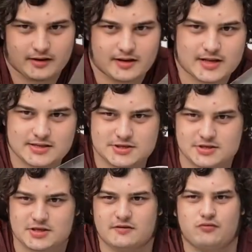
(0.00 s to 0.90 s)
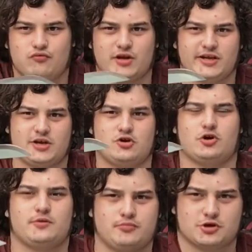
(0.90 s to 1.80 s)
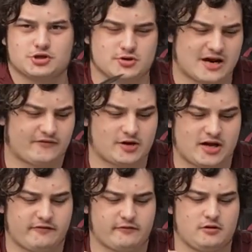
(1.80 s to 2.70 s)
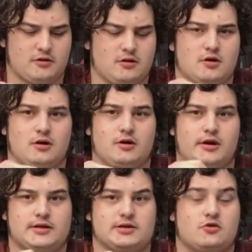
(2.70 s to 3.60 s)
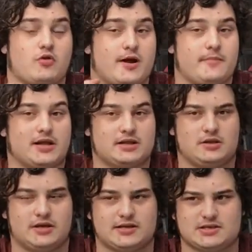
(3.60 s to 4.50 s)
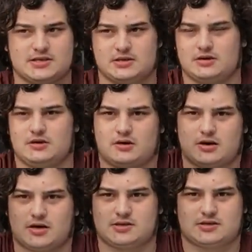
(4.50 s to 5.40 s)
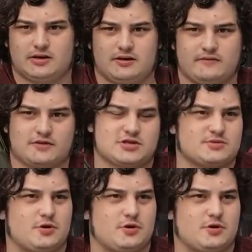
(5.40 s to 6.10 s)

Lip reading: That is just a really good bushcraft knife. It didn't quite make the list because of its